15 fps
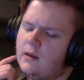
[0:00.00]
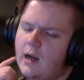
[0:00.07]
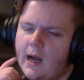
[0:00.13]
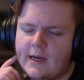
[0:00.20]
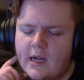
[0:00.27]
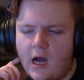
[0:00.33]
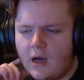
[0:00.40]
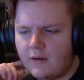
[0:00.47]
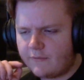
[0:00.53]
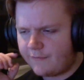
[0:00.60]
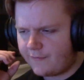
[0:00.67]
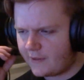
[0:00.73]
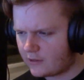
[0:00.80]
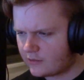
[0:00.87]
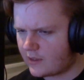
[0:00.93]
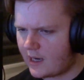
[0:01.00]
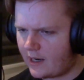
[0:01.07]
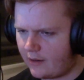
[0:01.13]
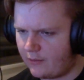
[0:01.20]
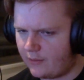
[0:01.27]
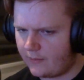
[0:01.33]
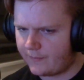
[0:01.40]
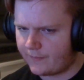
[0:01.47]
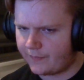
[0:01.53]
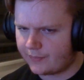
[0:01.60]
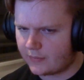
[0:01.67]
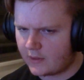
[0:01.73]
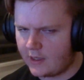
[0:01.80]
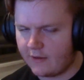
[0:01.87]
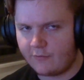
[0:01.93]
I can't figure out
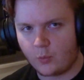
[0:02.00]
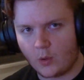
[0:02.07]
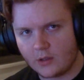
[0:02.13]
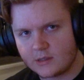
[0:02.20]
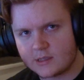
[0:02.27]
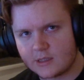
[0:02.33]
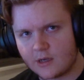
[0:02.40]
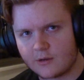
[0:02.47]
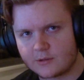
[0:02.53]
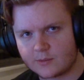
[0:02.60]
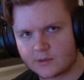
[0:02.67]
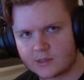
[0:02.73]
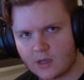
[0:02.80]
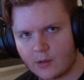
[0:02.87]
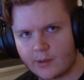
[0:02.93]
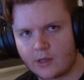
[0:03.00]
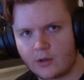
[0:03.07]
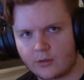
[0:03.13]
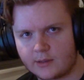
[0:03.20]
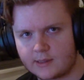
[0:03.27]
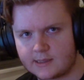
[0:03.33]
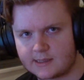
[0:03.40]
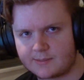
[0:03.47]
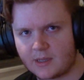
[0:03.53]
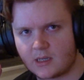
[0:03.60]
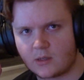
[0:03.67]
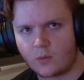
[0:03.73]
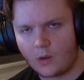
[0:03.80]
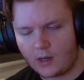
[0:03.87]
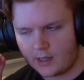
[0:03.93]
if Wanda knows what's going on and is being
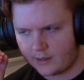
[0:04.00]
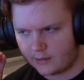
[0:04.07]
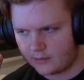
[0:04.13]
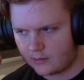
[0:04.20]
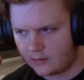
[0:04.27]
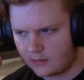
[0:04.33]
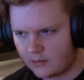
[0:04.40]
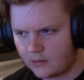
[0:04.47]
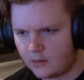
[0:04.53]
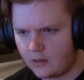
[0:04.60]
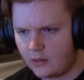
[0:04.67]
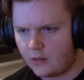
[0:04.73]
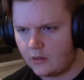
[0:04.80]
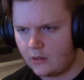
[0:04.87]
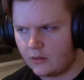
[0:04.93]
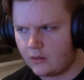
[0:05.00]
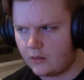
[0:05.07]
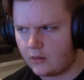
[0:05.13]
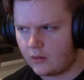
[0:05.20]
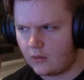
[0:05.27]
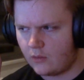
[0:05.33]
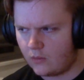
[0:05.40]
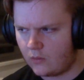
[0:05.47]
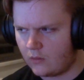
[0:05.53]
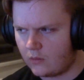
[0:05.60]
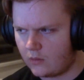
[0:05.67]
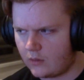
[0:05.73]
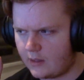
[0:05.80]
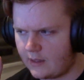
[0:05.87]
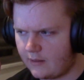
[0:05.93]
quiet,
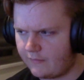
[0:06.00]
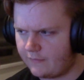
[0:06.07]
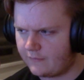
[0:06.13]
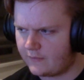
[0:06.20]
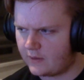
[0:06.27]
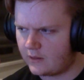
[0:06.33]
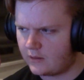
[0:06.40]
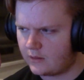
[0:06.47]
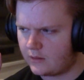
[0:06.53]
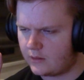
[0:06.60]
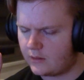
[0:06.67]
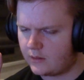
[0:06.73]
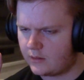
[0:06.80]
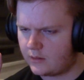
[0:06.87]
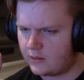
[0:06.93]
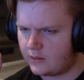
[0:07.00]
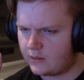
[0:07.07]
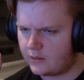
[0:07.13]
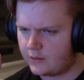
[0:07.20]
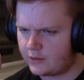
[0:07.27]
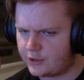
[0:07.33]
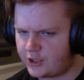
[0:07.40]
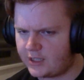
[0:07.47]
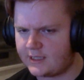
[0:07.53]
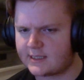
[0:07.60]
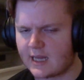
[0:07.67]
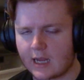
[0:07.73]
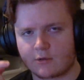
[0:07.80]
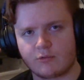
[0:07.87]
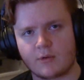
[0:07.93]
or if she's
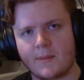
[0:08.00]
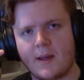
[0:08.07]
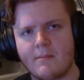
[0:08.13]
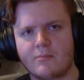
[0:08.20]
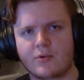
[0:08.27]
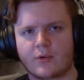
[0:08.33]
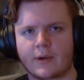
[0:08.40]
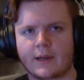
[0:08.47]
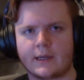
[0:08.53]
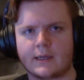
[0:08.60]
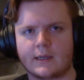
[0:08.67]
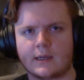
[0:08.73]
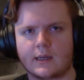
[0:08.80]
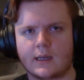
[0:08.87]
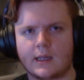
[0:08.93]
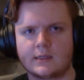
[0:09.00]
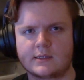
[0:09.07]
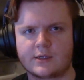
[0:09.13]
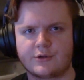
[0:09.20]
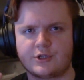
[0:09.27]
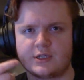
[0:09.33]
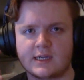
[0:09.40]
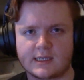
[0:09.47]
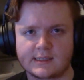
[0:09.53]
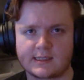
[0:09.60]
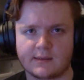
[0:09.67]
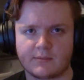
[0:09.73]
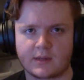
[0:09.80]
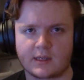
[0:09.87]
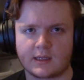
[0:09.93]
like remembering and so she does
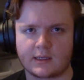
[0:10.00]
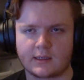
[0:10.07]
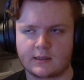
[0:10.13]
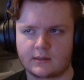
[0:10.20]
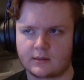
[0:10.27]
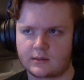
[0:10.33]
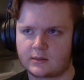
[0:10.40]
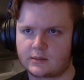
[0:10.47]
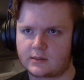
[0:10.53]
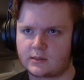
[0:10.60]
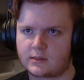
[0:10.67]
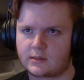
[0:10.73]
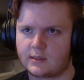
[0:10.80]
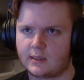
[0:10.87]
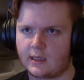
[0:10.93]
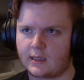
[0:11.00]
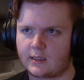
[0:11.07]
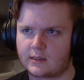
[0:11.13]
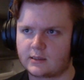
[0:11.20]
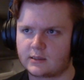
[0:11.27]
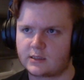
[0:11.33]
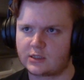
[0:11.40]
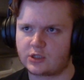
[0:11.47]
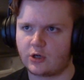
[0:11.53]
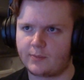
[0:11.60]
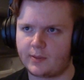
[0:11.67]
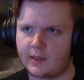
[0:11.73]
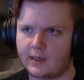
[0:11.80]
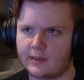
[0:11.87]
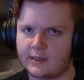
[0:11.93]
something to like
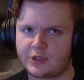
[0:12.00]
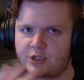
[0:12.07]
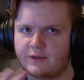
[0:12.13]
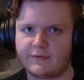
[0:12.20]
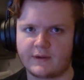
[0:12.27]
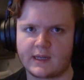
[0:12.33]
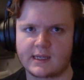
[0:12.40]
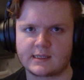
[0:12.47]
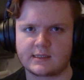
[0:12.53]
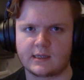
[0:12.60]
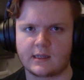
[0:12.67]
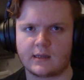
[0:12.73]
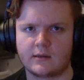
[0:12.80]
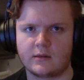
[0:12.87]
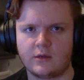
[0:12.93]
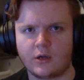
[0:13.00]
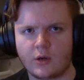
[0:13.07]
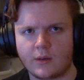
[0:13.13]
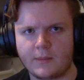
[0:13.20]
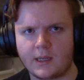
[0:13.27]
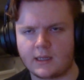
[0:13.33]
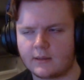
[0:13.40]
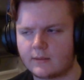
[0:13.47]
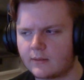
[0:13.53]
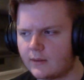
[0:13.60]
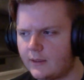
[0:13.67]
stop it and then she forgets again. You know what I mean?